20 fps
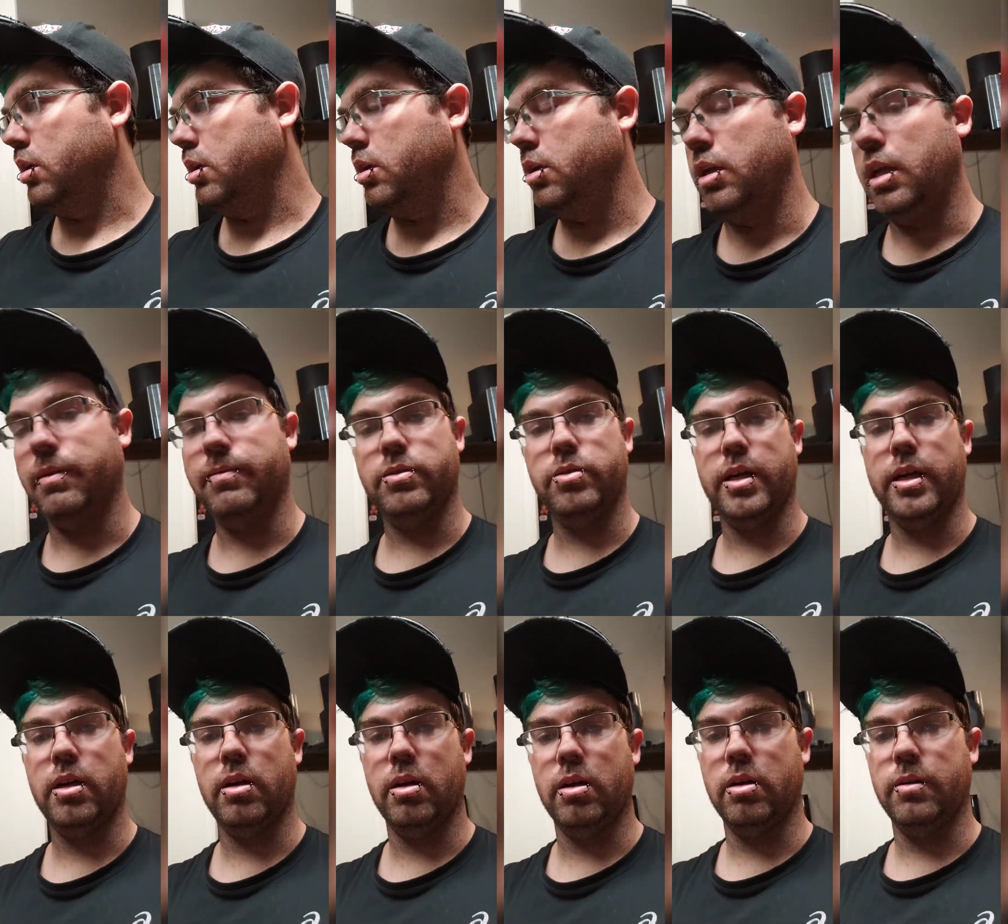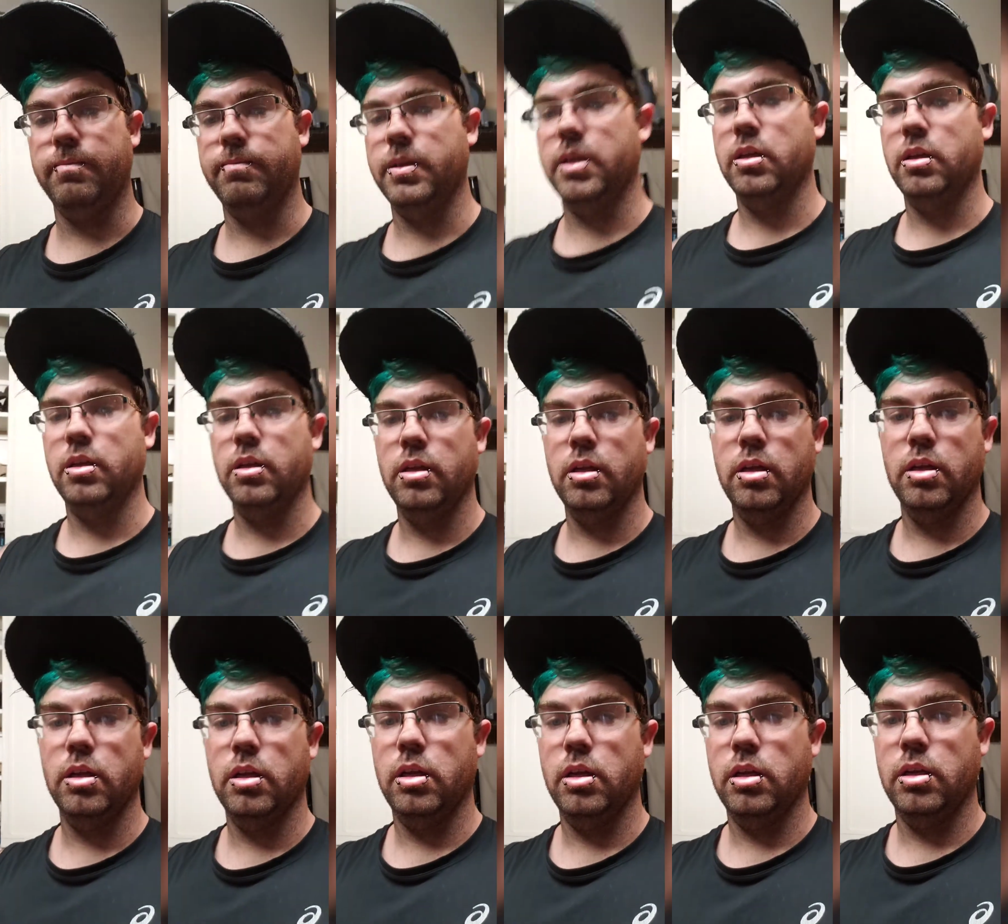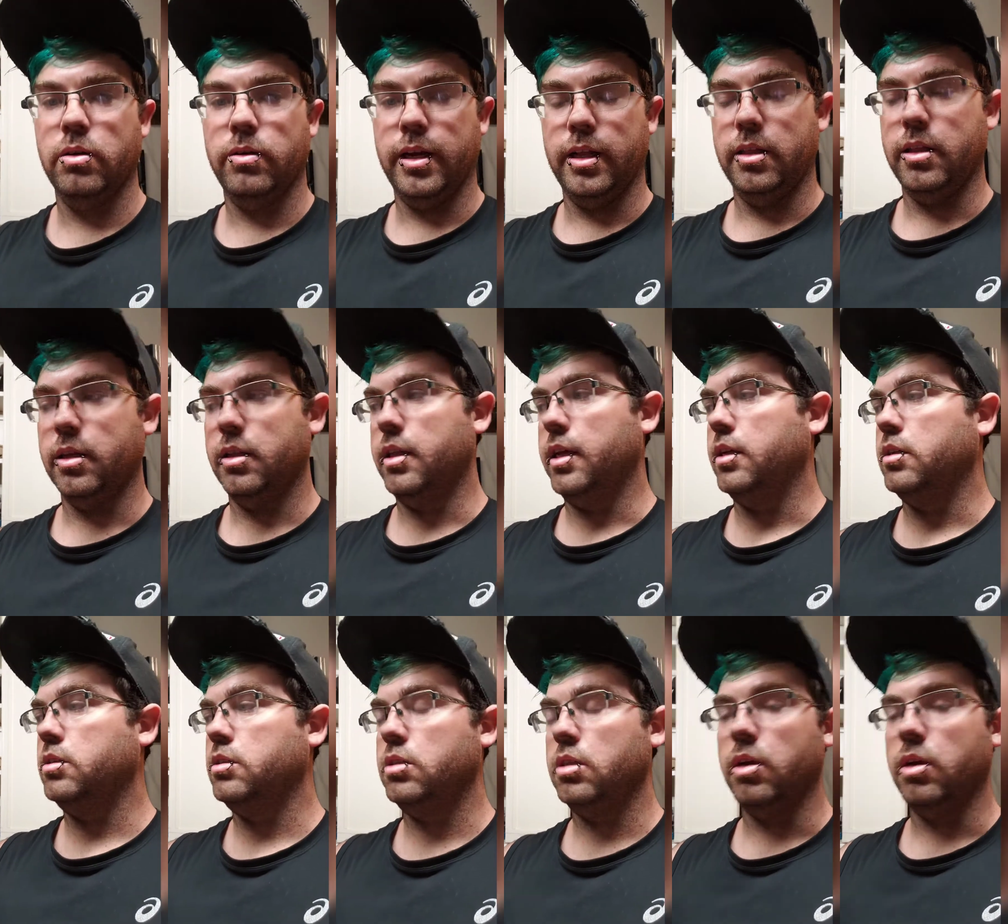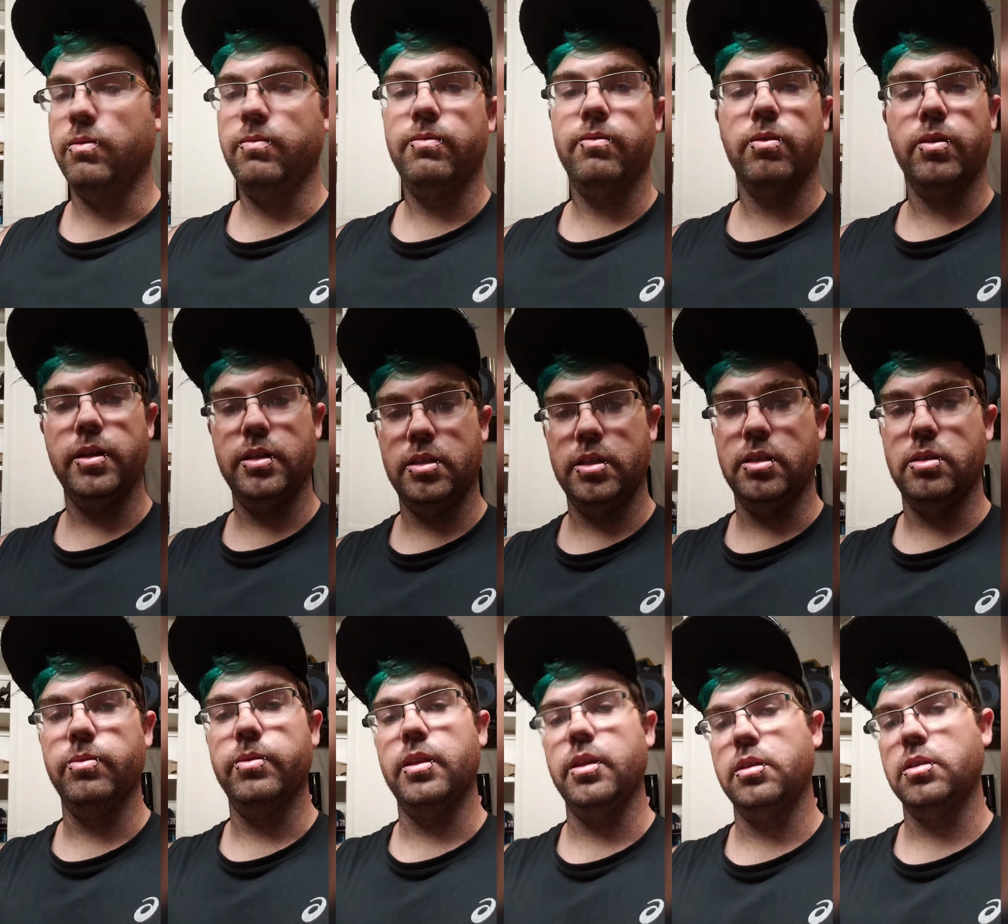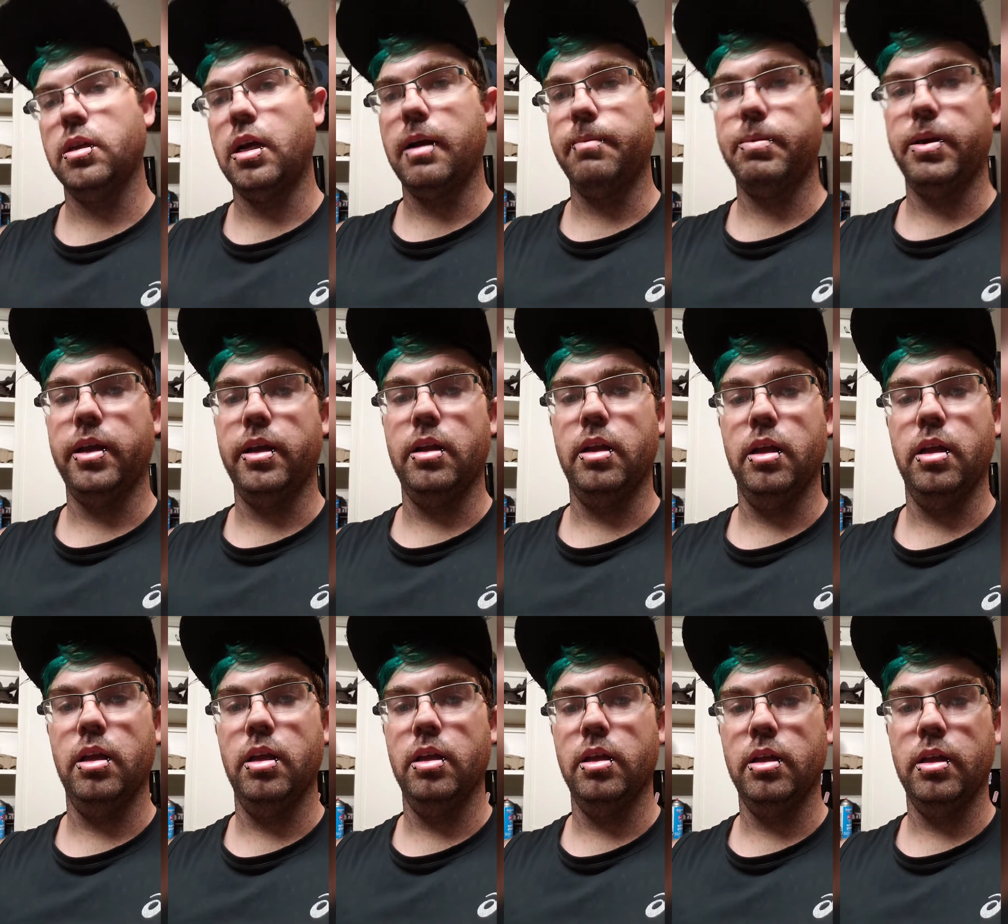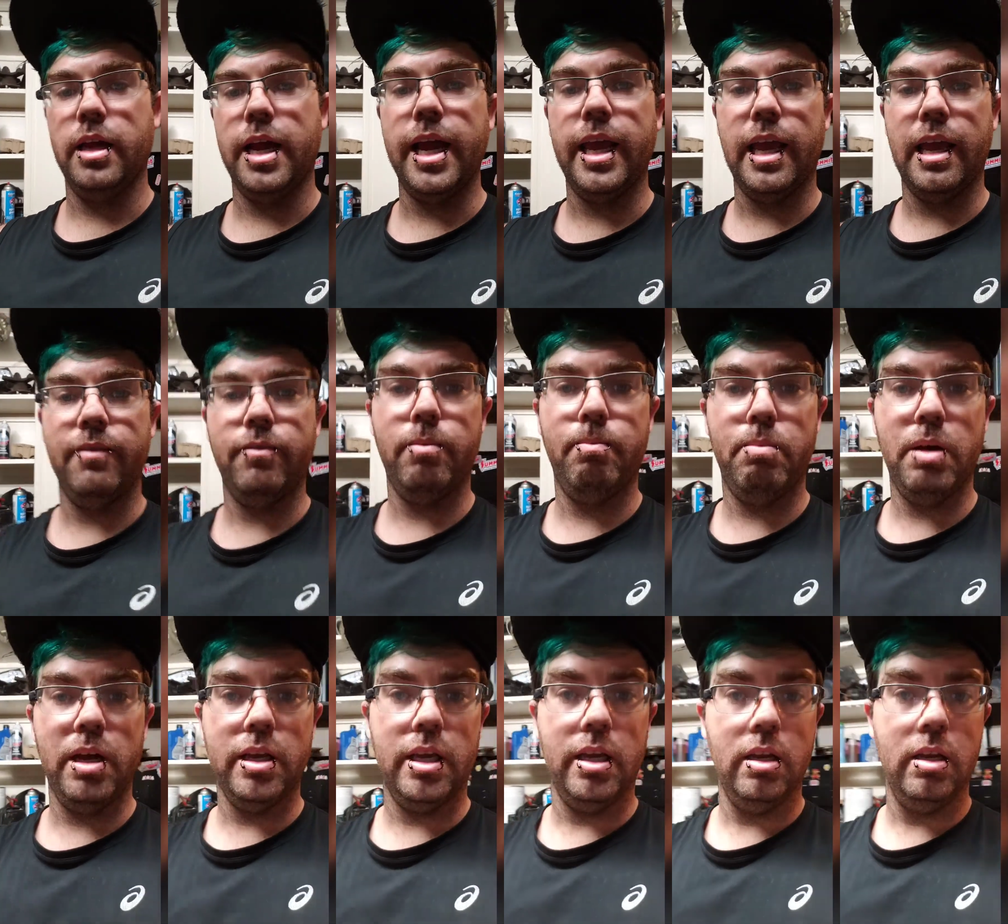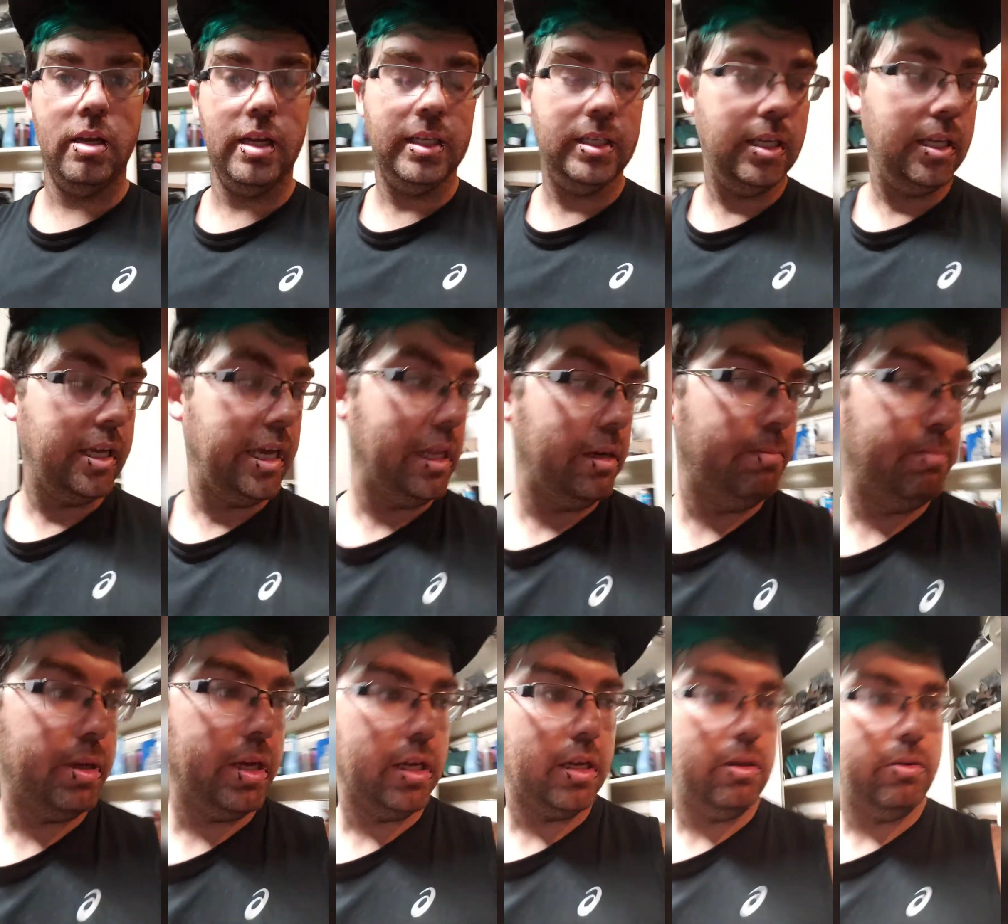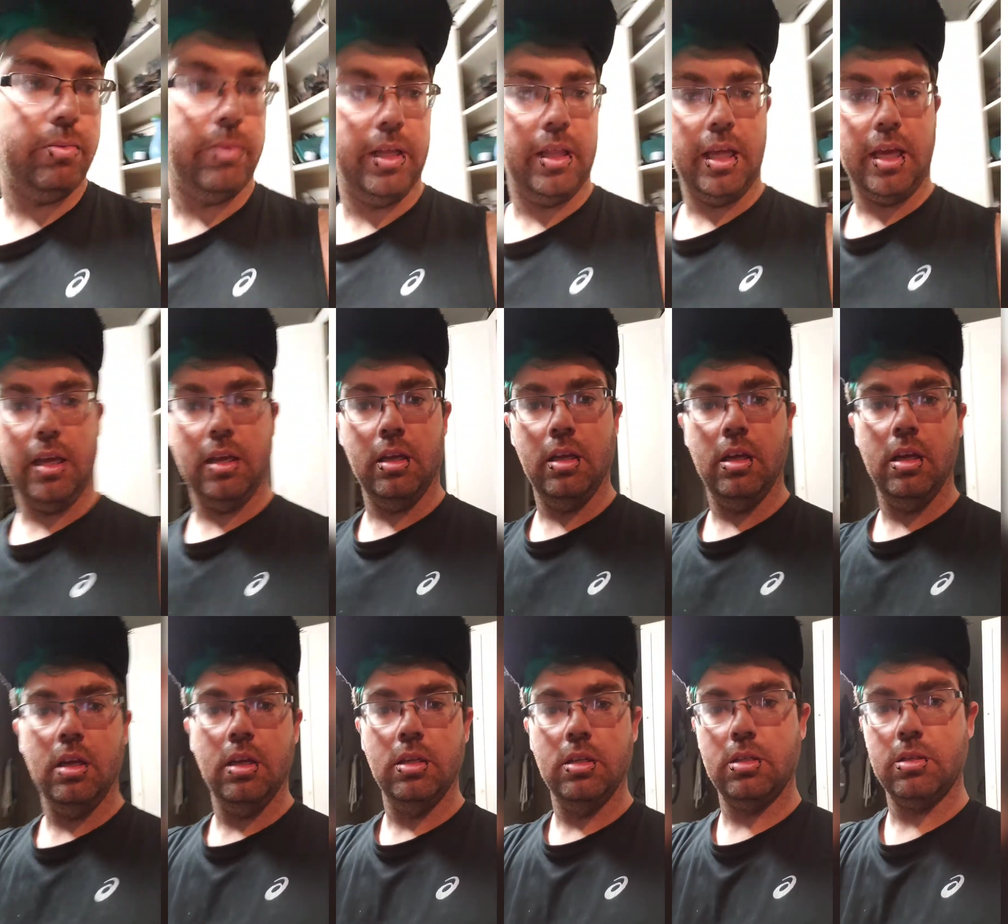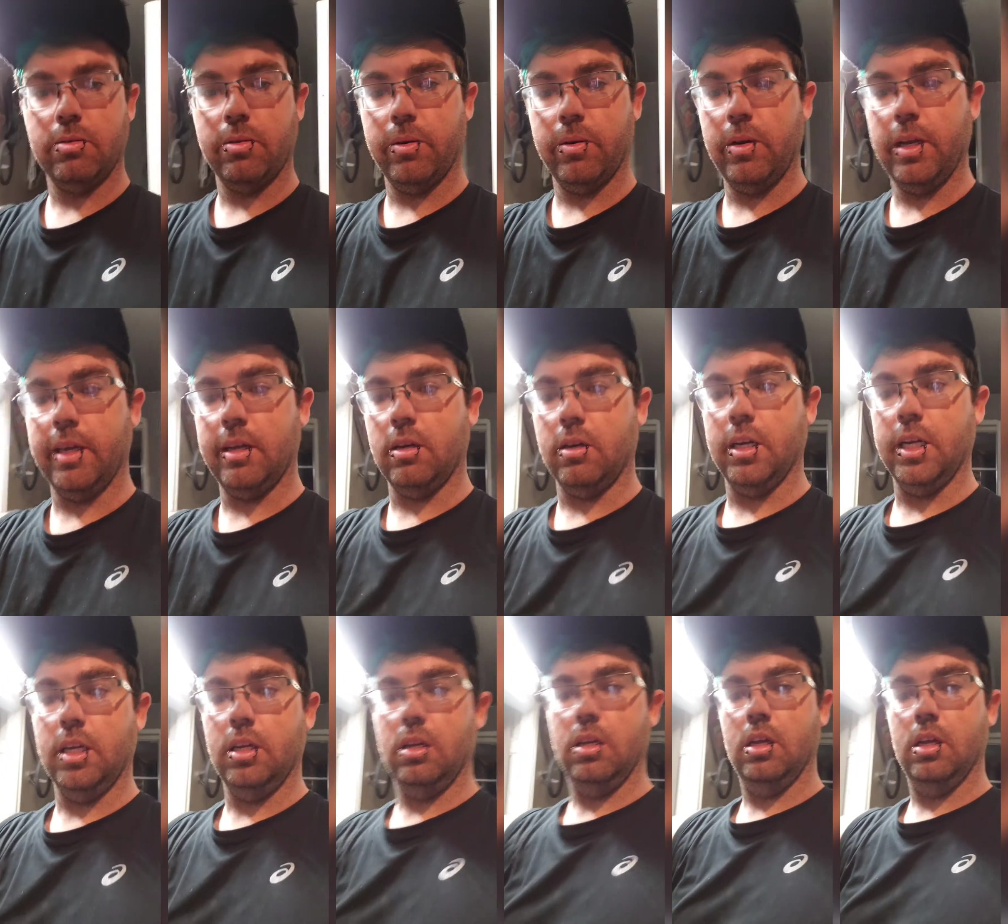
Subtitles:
never try to hurt them or anything like that. So, for instance, with this copperhead, I have a bucket, a 10-gallon bucket with a screw lid on it.